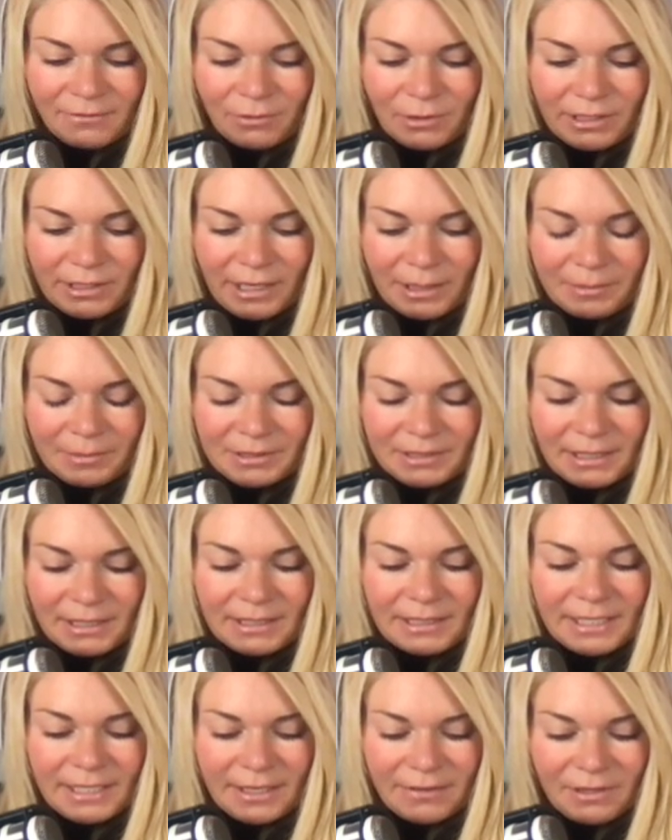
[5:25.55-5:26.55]

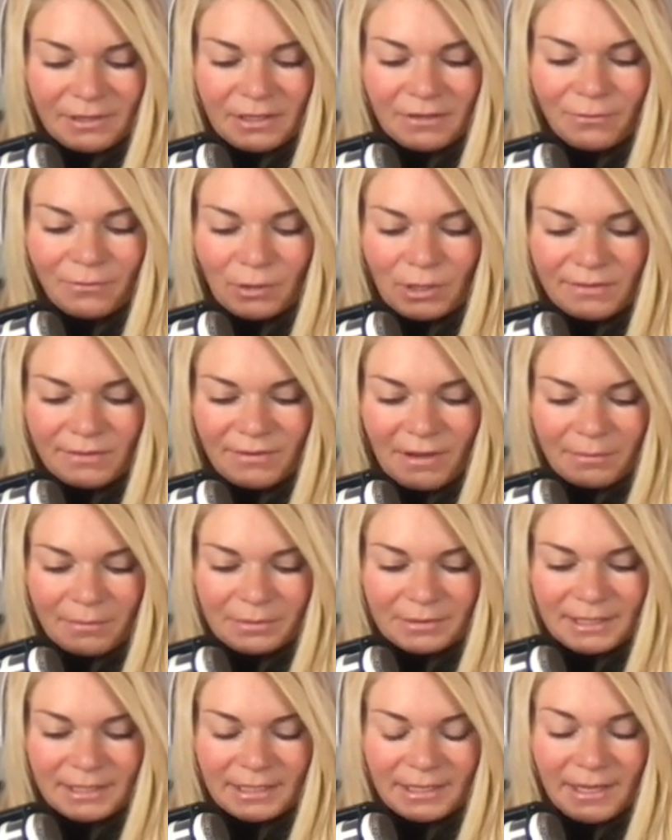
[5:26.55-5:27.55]
49%, giving,
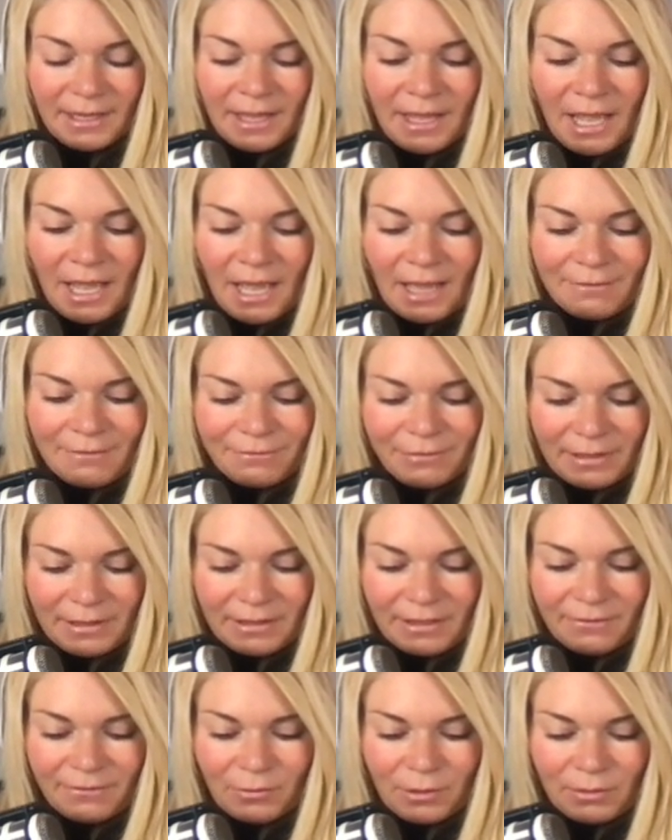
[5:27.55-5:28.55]
45%, and
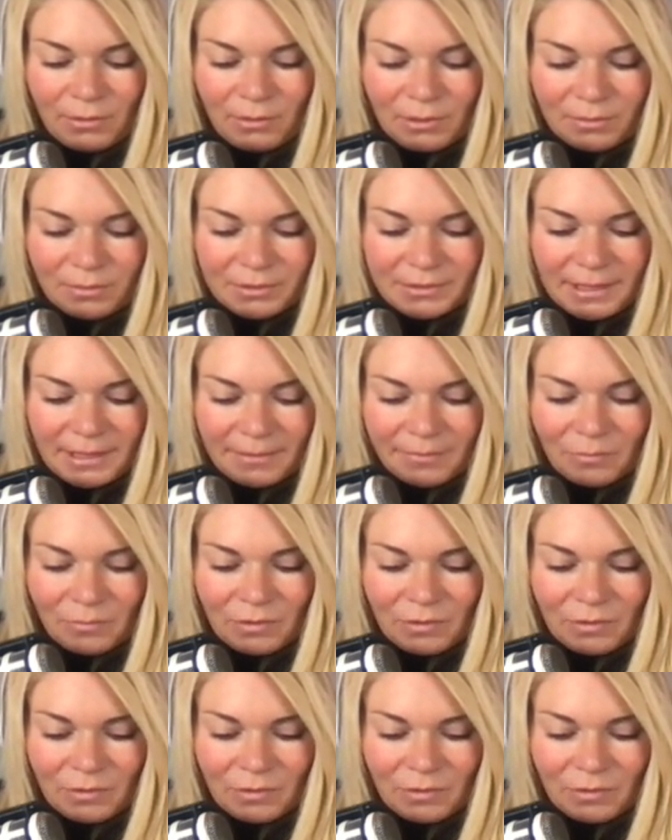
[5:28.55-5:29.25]
friendly, 41%.